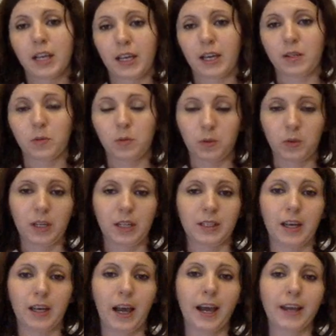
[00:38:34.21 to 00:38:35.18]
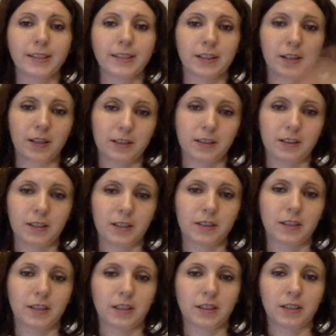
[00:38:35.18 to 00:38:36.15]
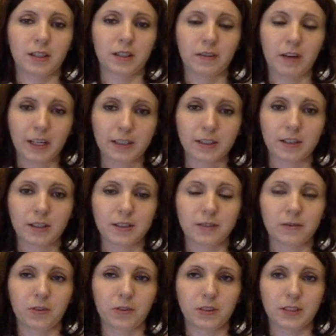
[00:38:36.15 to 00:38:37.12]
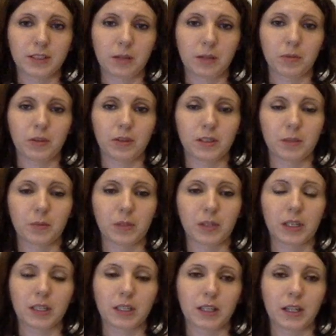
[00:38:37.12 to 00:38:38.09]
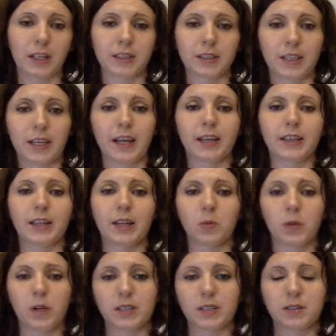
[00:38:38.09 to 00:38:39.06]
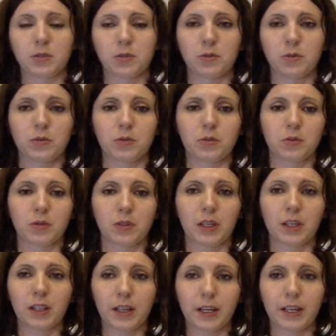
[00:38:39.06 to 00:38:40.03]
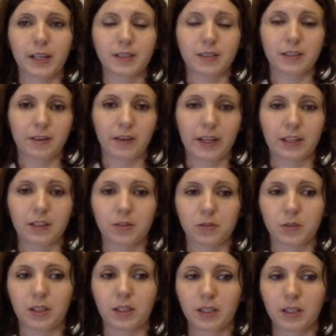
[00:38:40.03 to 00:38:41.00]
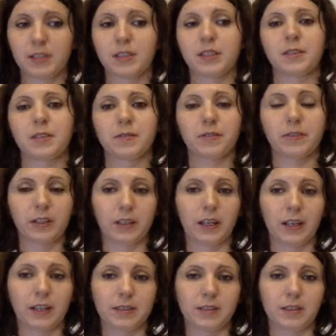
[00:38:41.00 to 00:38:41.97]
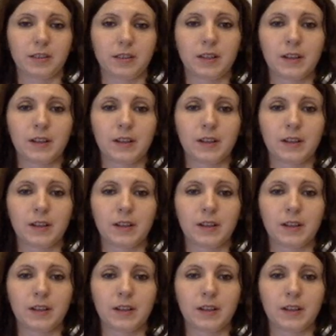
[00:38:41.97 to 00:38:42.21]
And when I started at the integrators, for example, at the beginning, and then I went to the client, directly to the client as a freelancer.